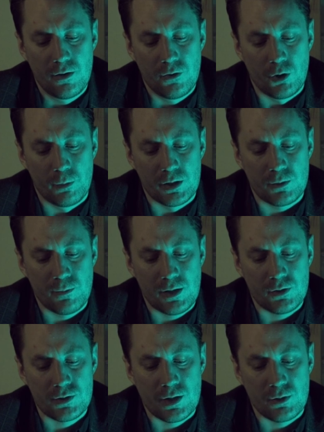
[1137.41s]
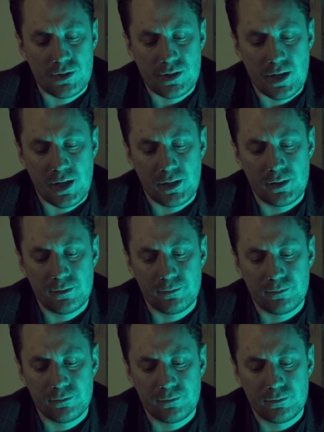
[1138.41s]
Robert met us outside.
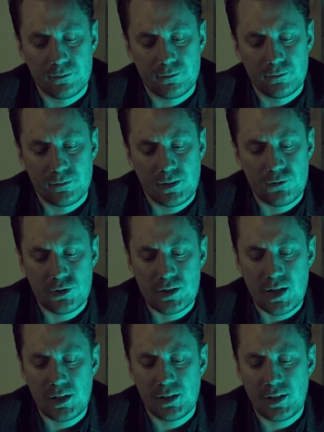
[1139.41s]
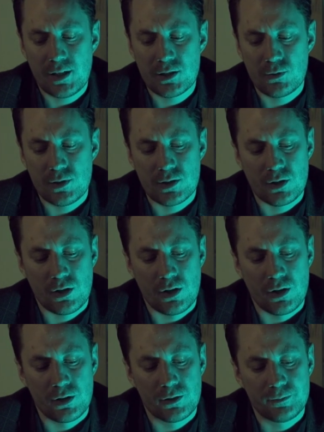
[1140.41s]
He was standing next to his
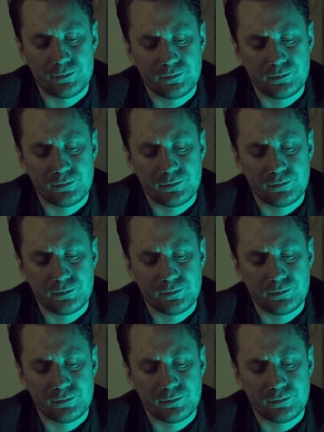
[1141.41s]
car